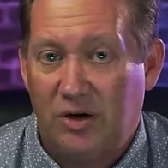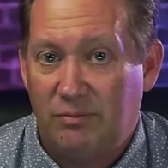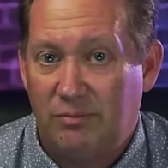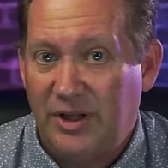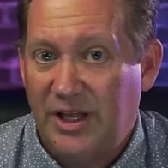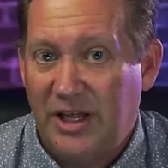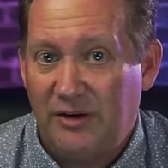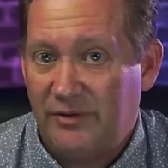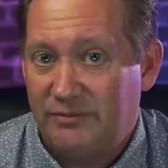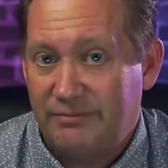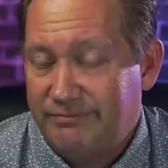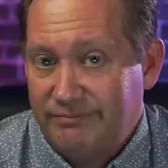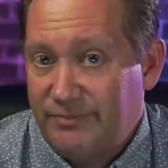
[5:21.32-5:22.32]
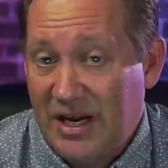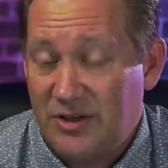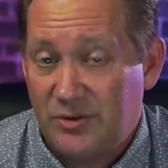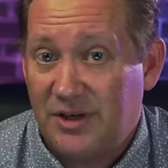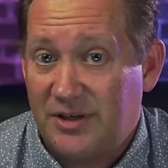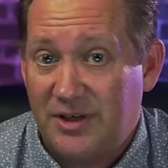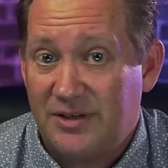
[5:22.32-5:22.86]
believe in
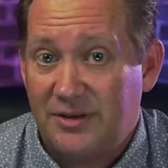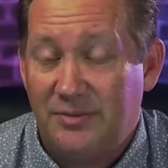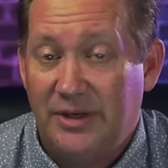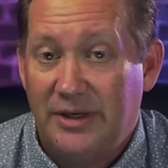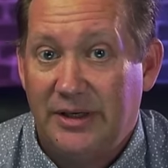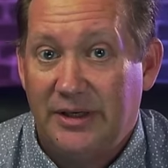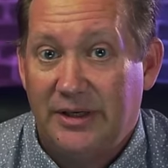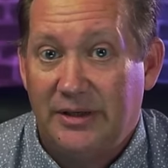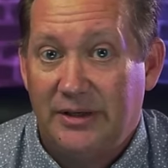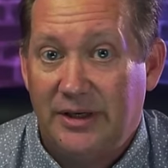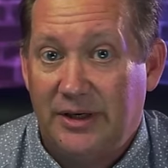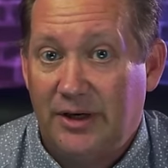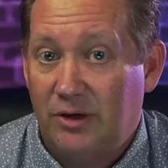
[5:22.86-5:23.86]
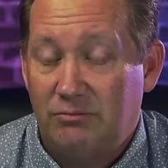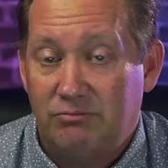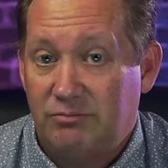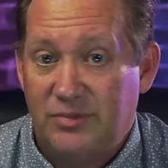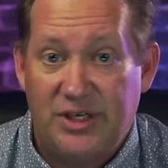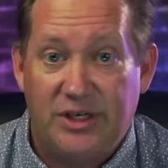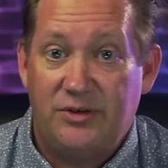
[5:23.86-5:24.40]
patriotism? Do